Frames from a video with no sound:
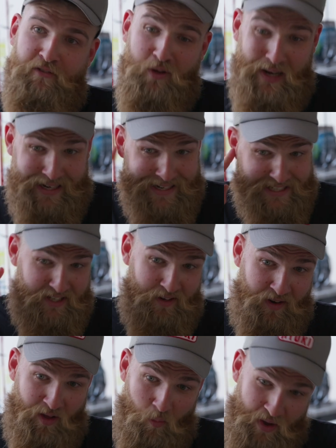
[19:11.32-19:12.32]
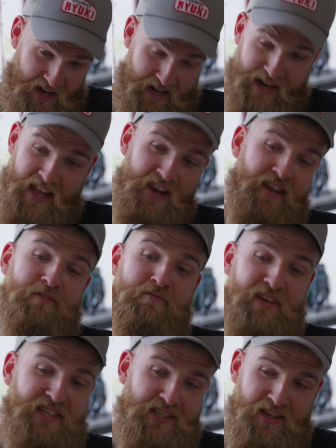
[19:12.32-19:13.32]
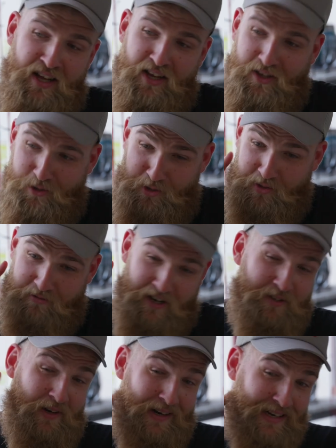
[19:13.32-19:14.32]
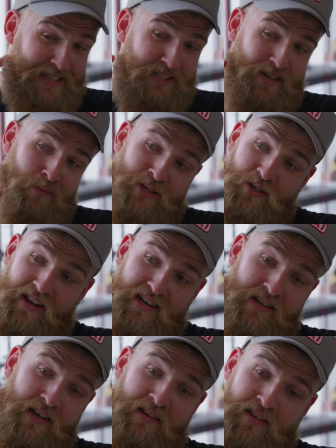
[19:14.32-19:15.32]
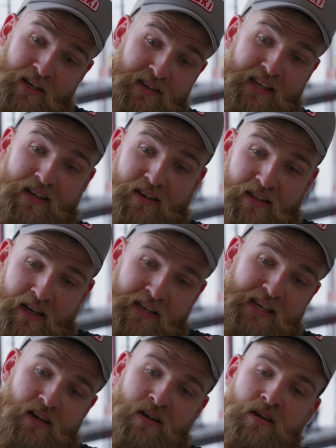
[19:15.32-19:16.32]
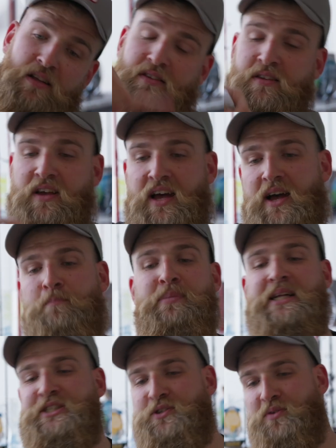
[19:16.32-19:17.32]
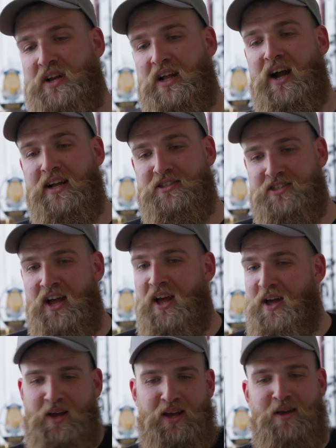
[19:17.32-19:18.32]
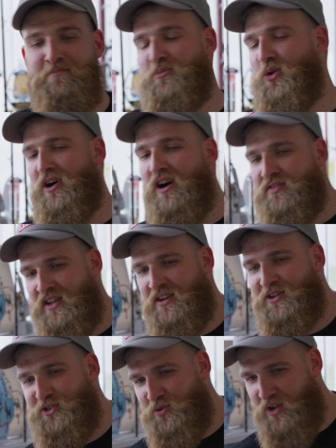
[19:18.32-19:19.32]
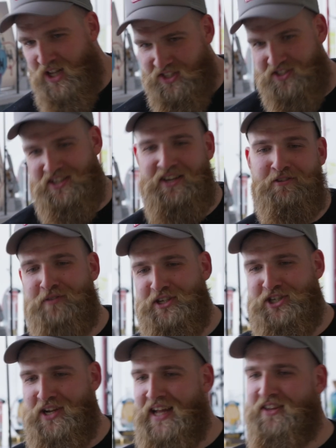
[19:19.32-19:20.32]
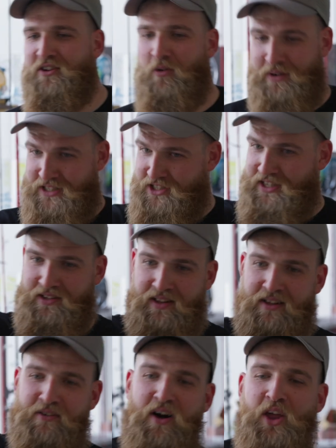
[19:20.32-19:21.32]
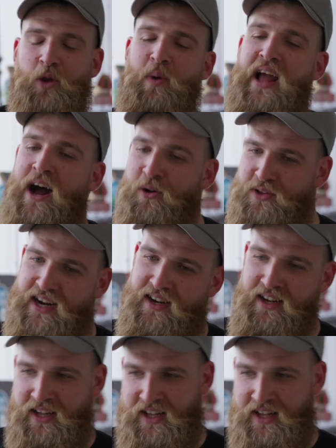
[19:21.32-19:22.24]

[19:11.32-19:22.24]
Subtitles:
if you listen when they're landing a fish, you should try to listen when you hear the leader not pass through the guides. More often than not, you can't see the fish yet, or it's still all the way out there.